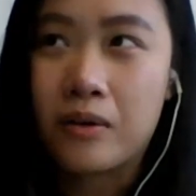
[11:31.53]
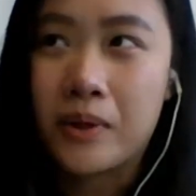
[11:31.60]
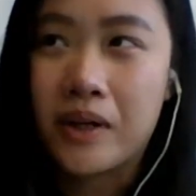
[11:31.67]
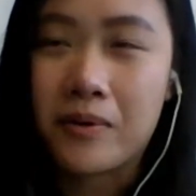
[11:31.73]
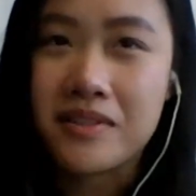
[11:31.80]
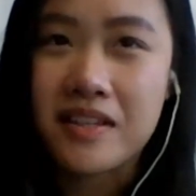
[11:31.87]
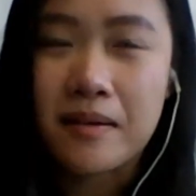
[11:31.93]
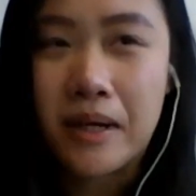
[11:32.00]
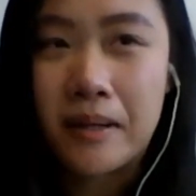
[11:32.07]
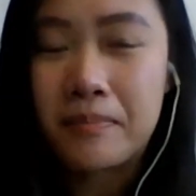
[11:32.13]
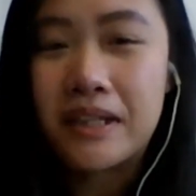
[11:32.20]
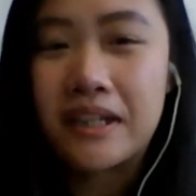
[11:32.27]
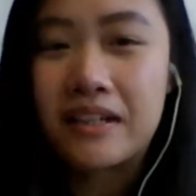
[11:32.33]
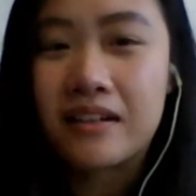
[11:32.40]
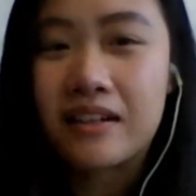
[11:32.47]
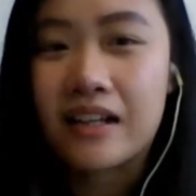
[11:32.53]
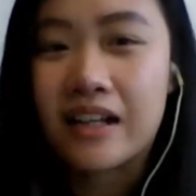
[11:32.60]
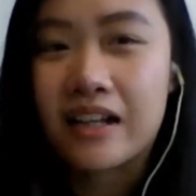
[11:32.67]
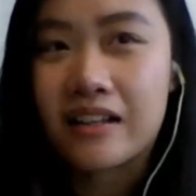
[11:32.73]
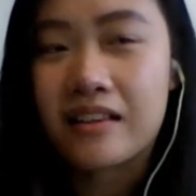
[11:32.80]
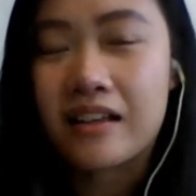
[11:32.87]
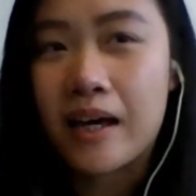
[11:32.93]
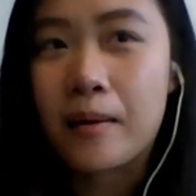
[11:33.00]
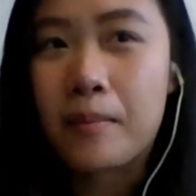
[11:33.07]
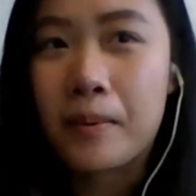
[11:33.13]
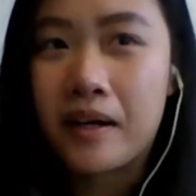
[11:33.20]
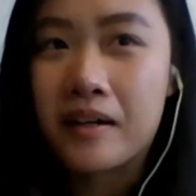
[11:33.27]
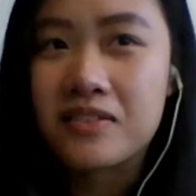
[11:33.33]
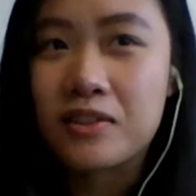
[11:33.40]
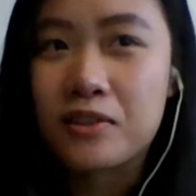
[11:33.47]
when I was at my peak, at like the
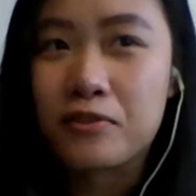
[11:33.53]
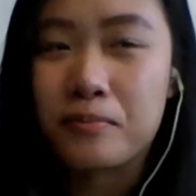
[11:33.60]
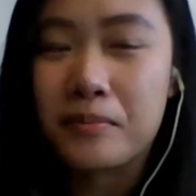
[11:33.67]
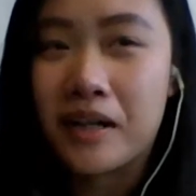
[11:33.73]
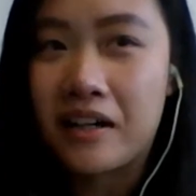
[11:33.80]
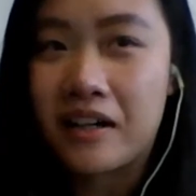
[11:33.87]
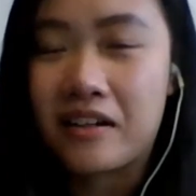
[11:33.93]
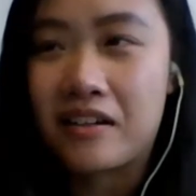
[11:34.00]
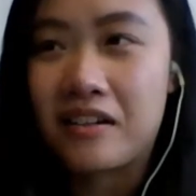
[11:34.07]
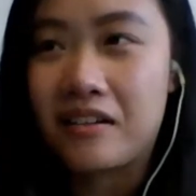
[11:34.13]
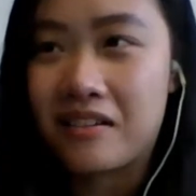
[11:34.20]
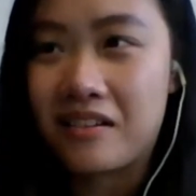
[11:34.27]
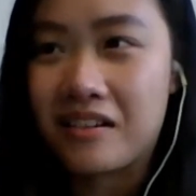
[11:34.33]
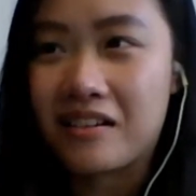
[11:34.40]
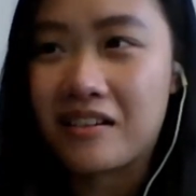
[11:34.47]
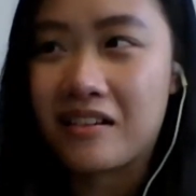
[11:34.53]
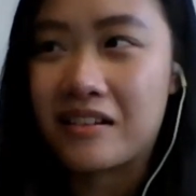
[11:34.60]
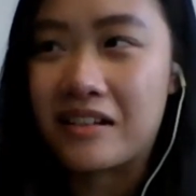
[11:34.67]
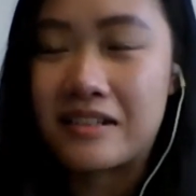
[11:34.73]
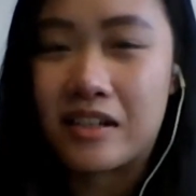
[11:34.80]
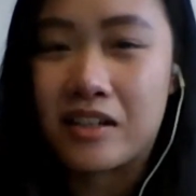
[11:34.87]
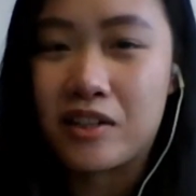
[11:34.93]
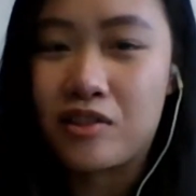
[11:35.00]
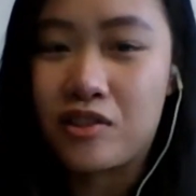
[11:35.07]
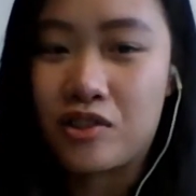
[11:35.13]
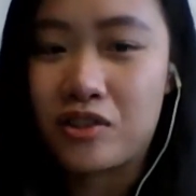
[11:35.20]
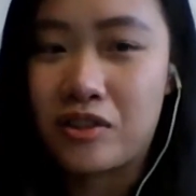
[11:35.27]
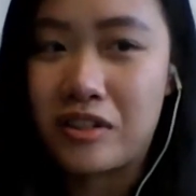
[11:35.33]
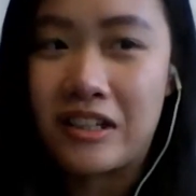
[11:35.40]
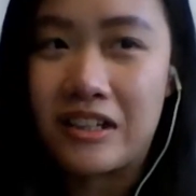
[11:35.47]
apex of my design
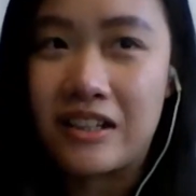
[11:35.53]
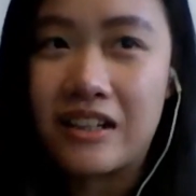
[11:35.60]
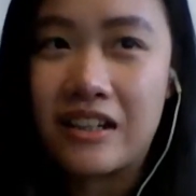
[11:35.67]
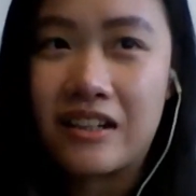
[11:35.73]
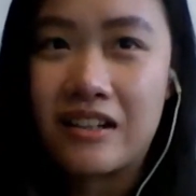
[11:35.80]
journey.